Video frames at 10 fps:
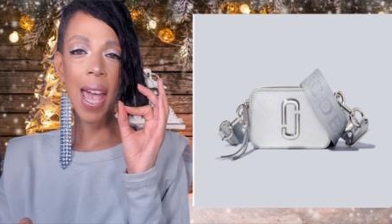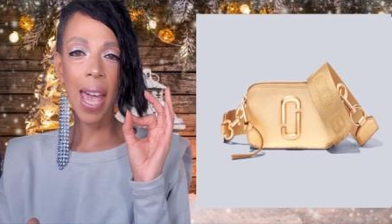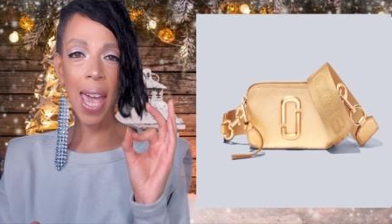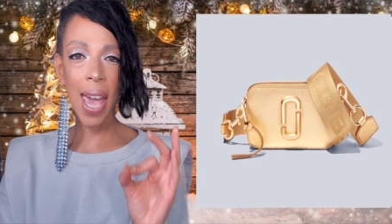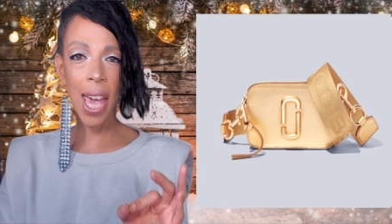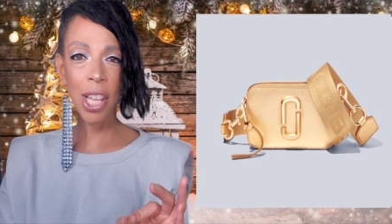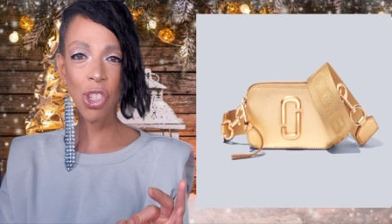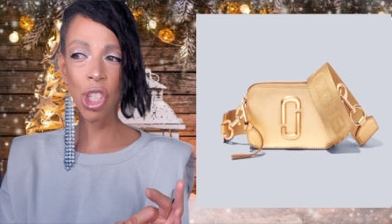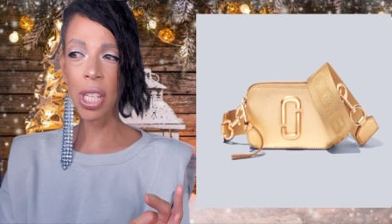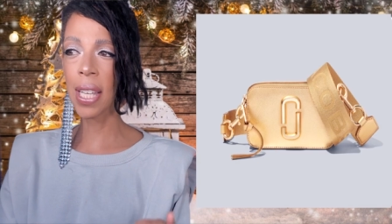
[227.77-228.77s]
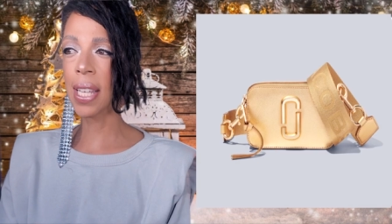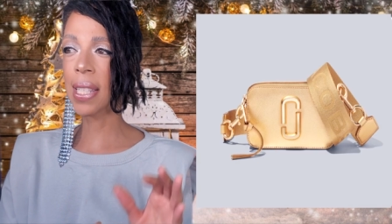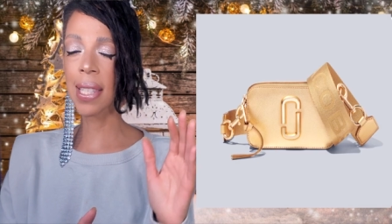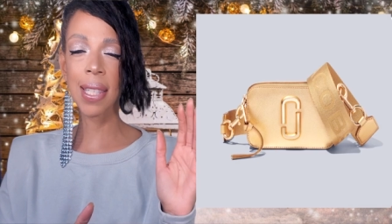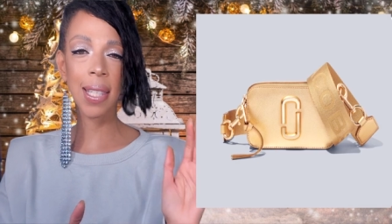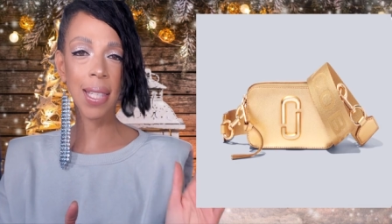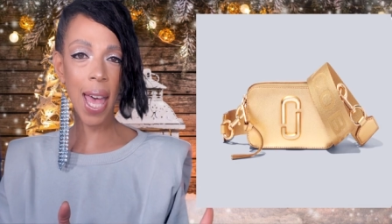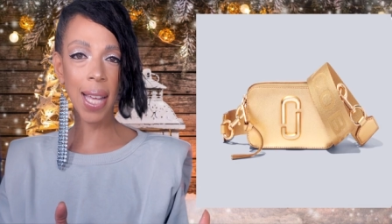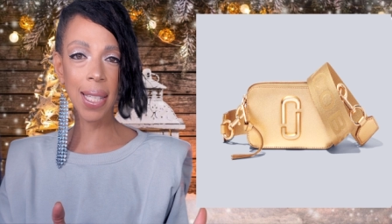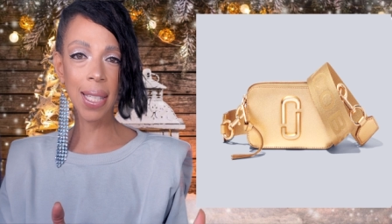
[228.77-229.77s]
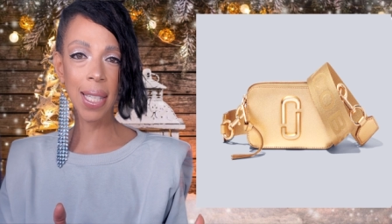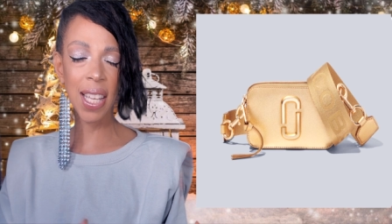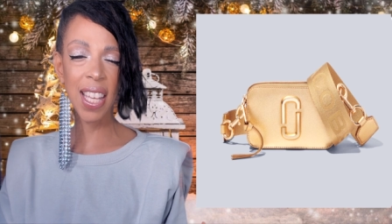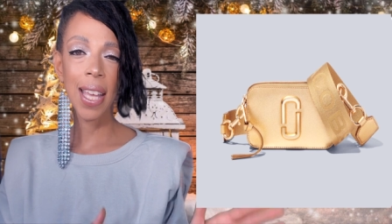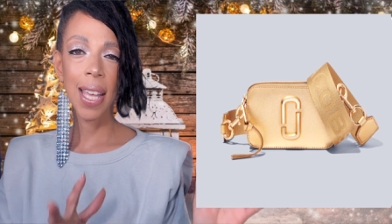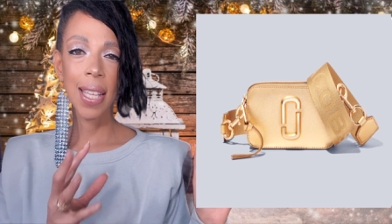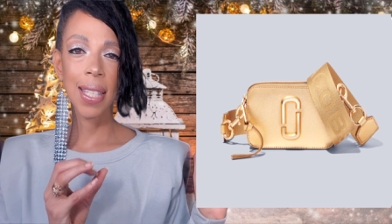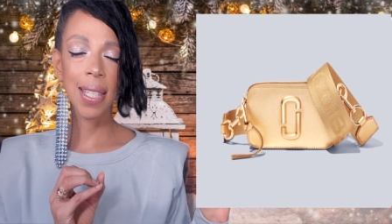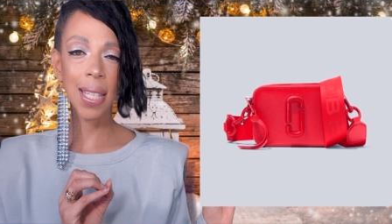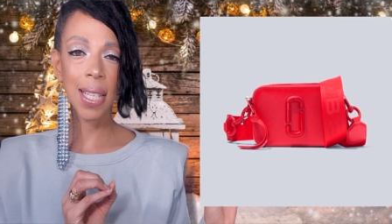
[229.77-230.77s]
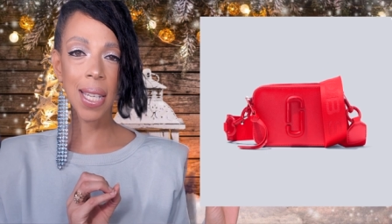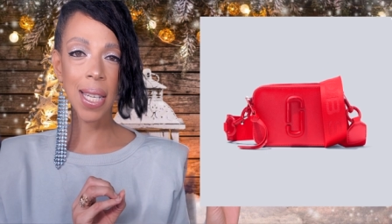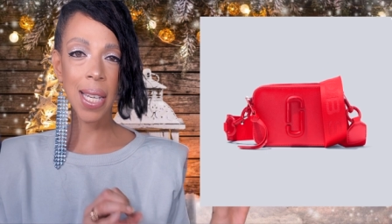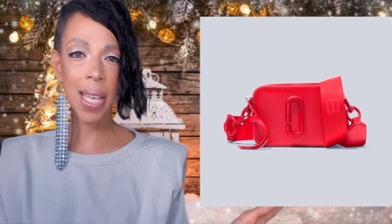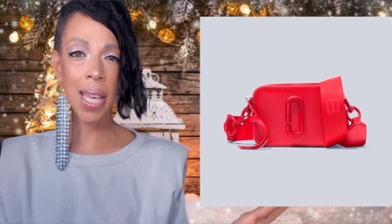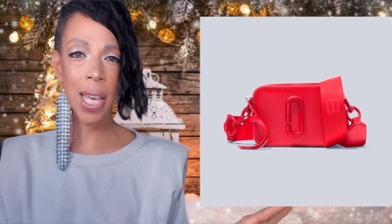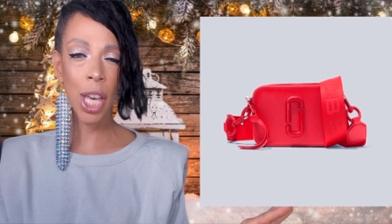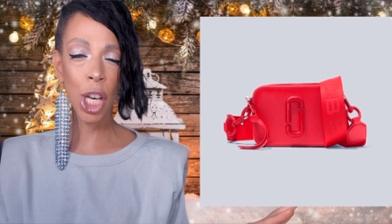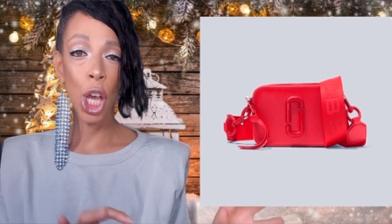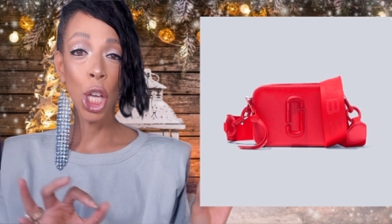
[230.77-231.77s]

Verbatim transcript: edgy, sexy, sleek,